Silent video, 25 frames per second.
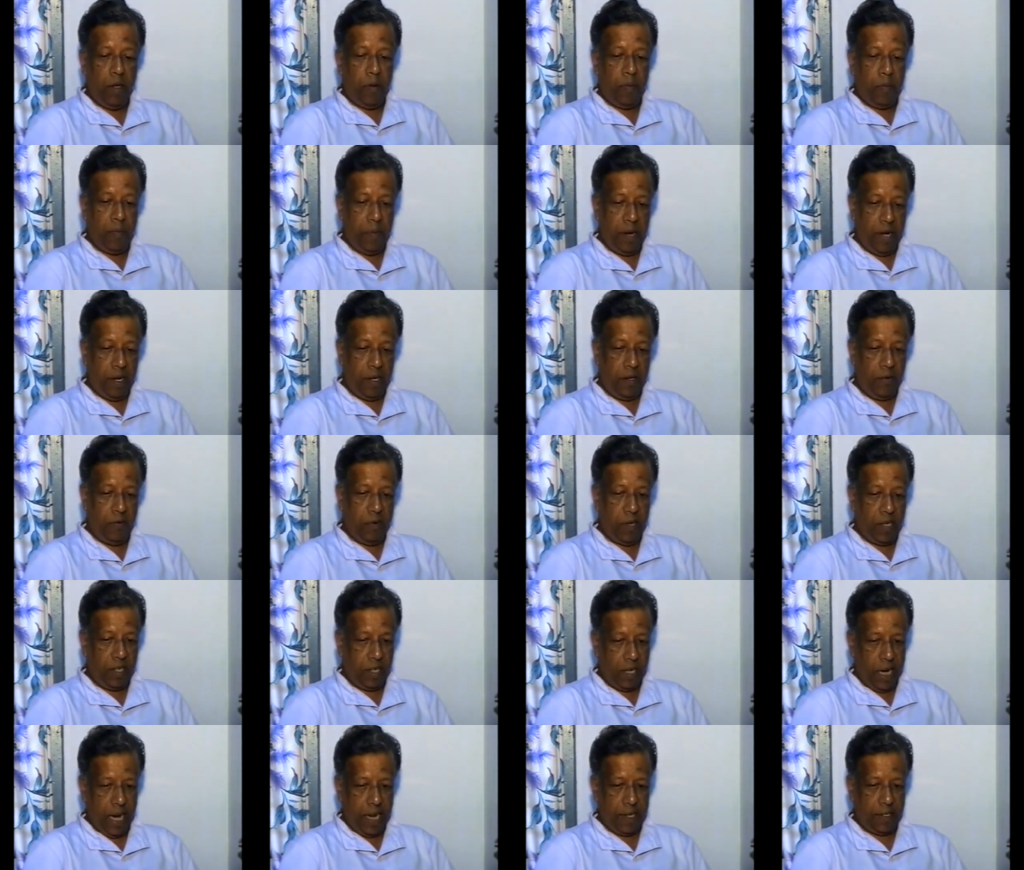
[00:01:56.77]
made
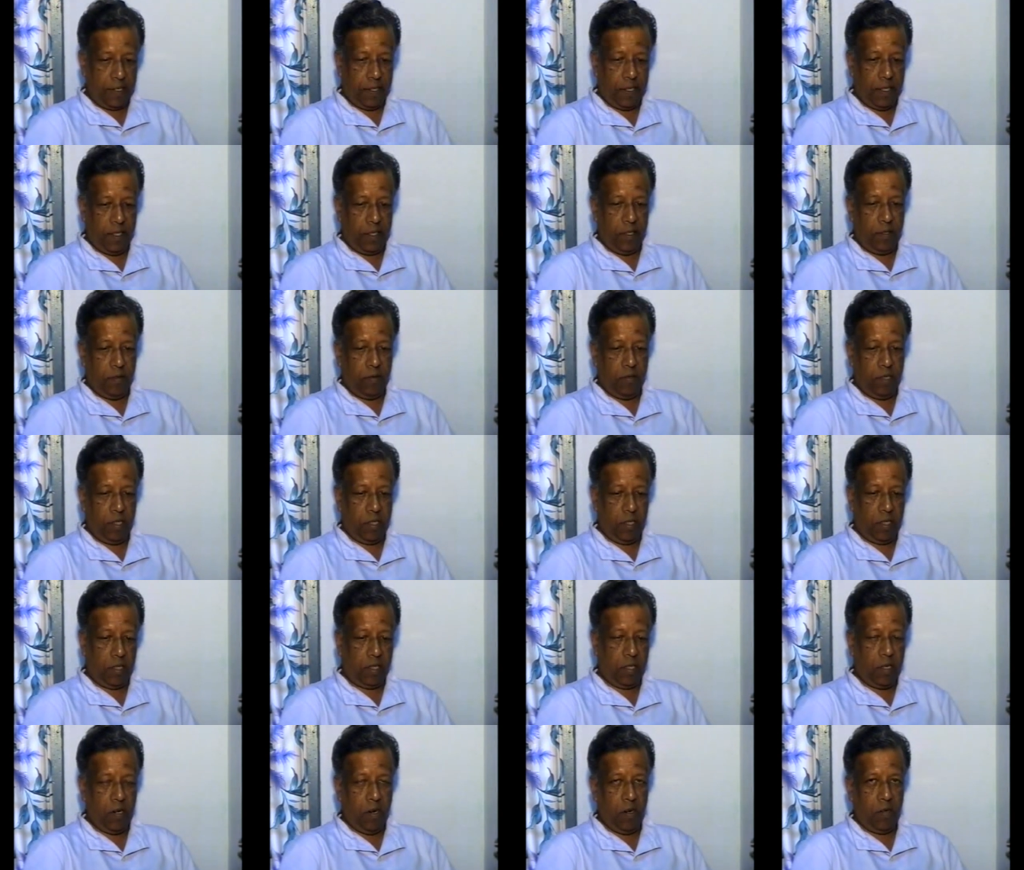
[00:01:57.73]
one cassette, what
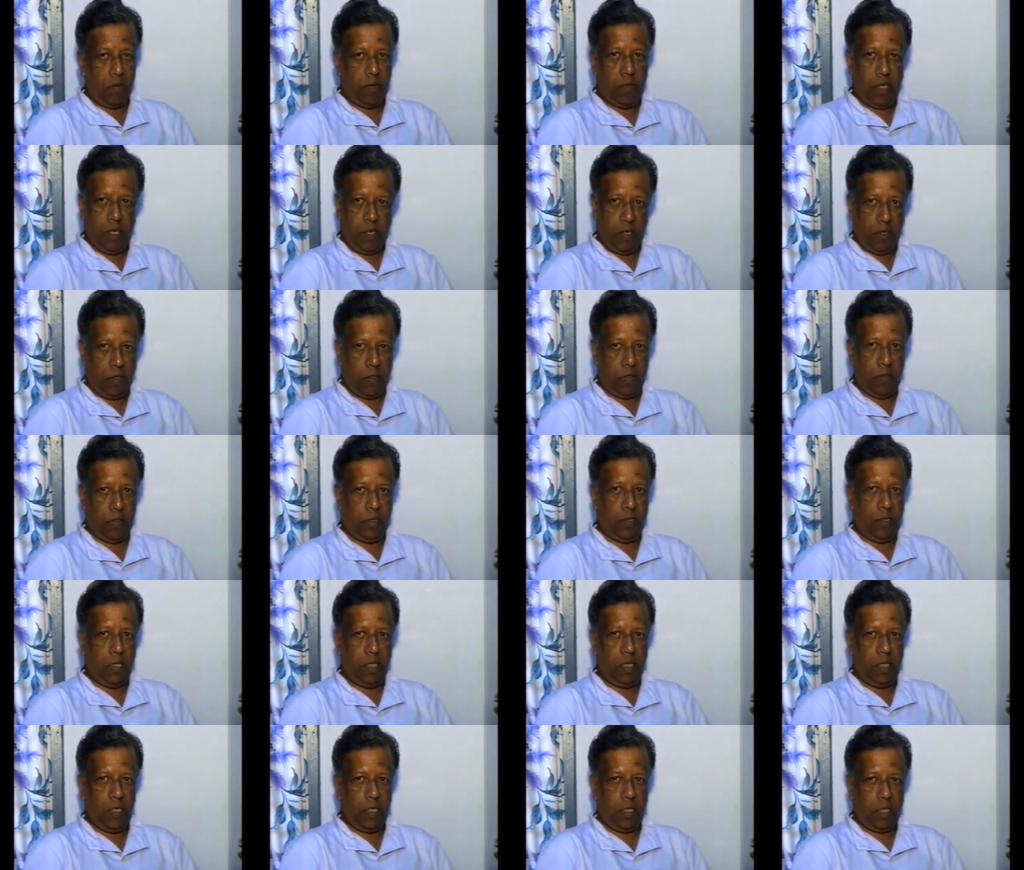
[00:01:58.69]
is called,
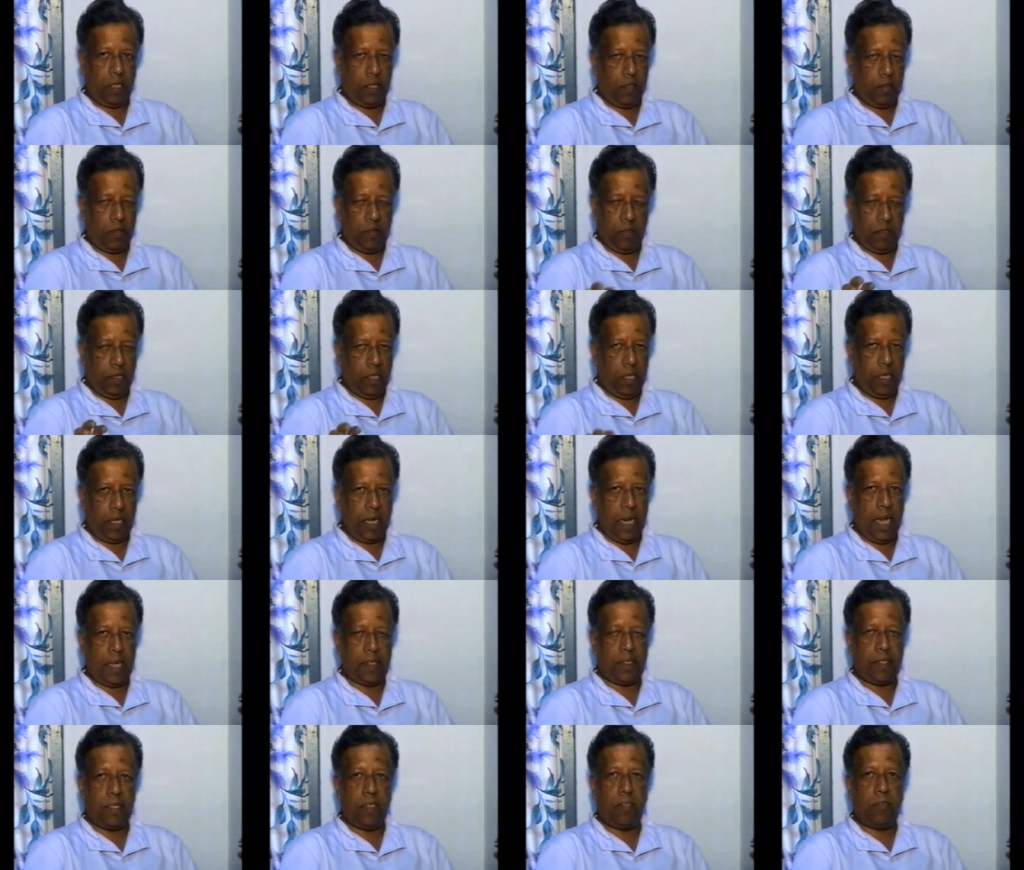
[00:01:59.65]
two, three
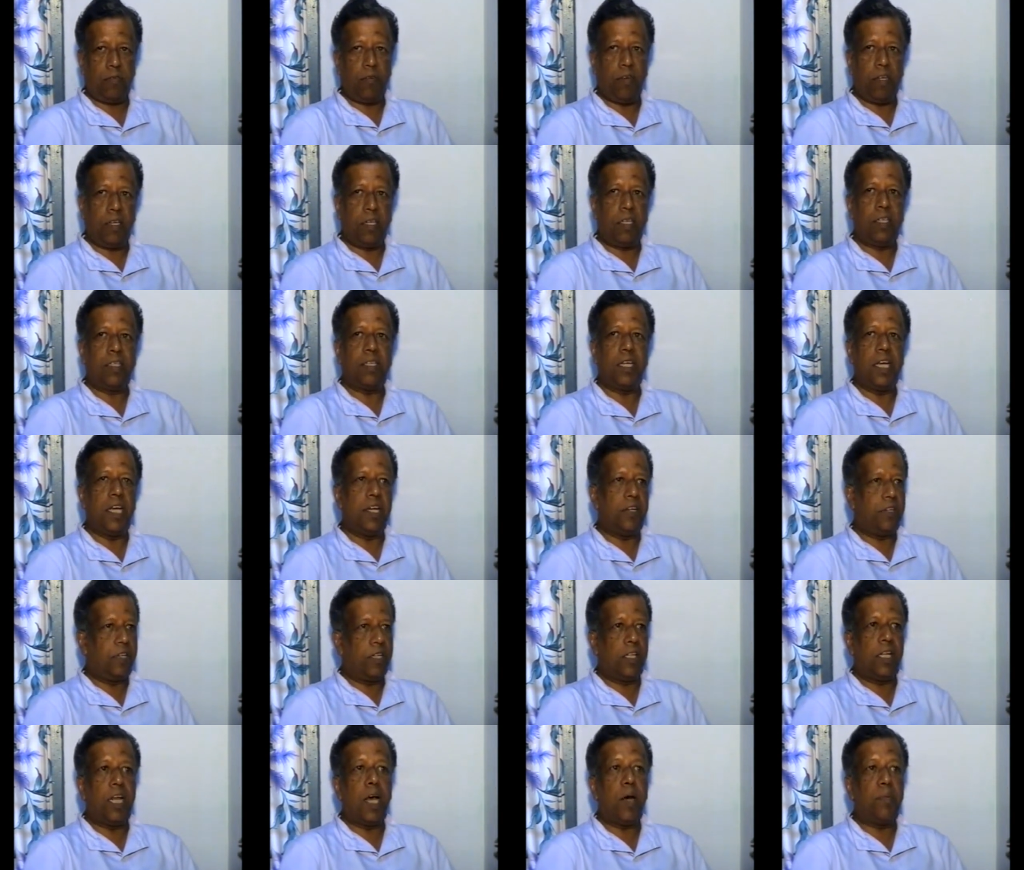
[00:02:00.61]
cassettes. One is
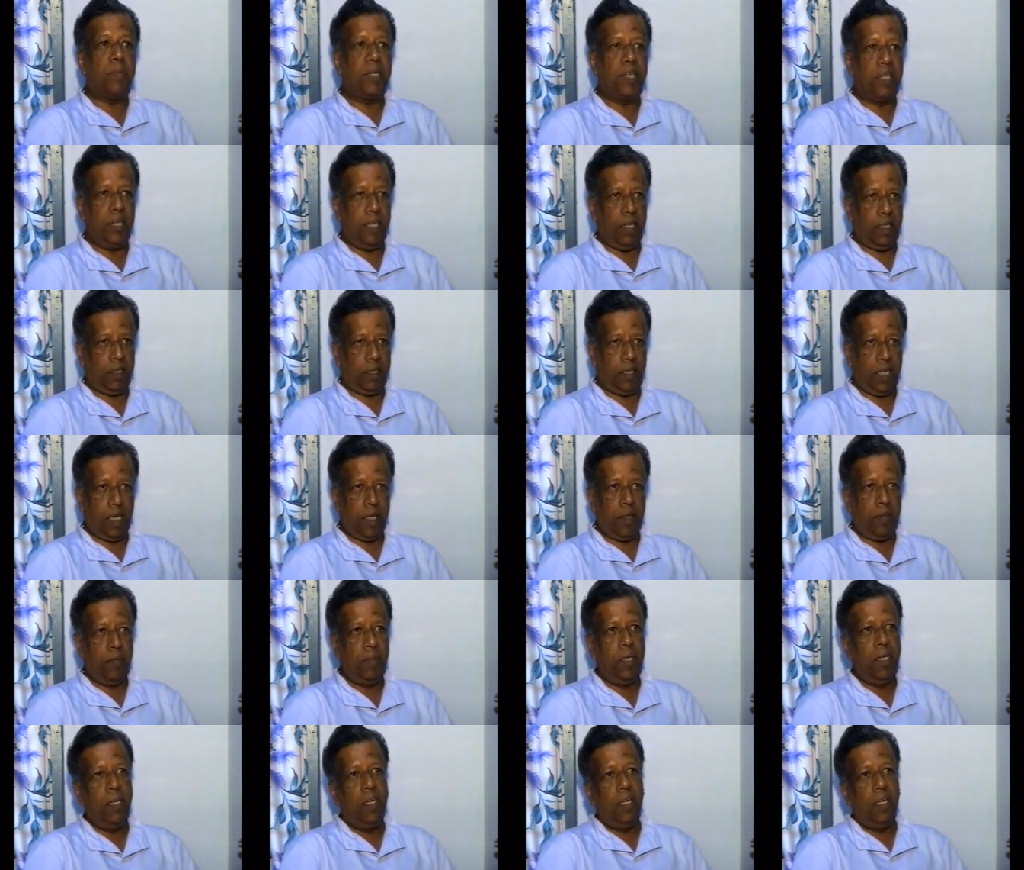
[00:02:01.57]
Eshanama Kirtanam,